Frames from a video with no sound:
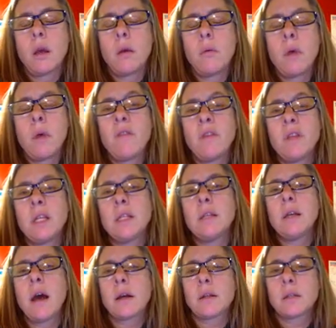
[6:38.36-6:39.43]
having these
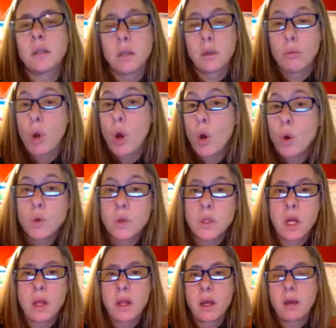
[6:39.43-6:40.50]
taxes imposed
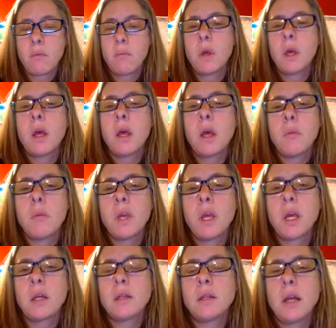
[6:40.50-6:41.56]
on them
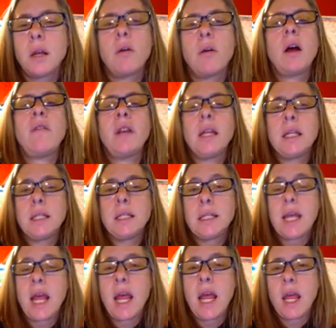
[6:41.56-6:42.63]
because they don't have any
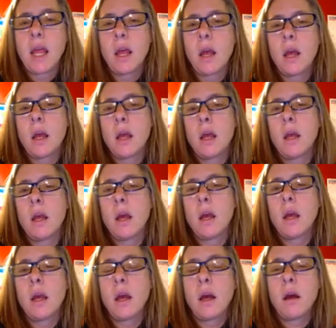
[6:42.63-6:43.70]
say
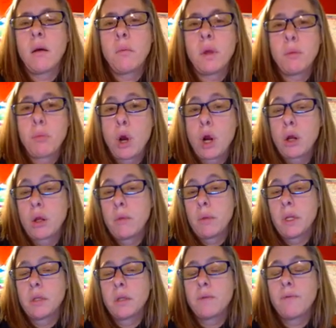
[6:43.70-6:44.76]
in
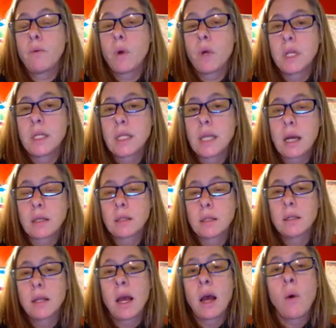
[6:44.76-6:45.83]
Parliament for these
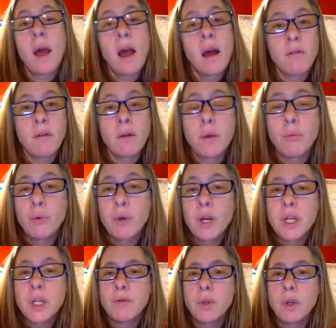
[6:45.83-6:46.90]
taxes. However, the
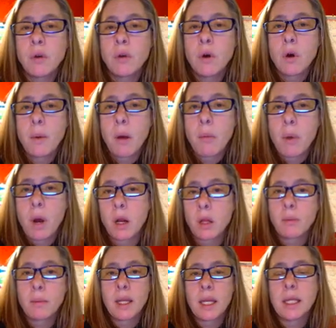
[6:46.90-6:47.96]
British view about
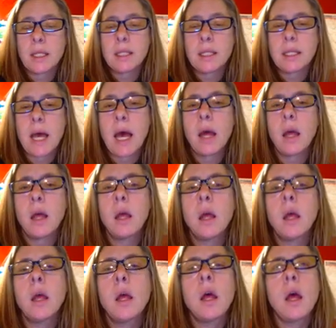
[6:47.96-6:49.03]
Parliament is that
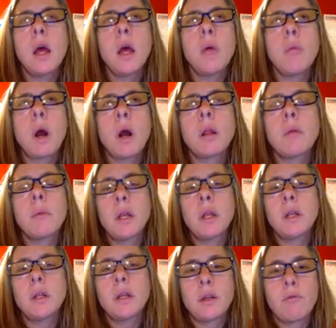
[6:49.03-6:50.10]

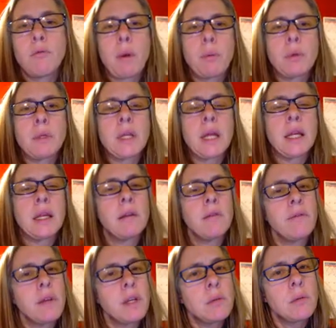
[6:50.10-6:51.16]
Parliament doesn't represent
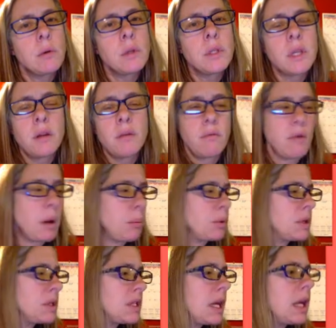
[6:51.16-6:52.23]
individuals, it
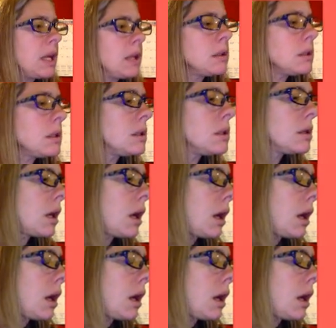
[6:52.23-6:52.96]
represents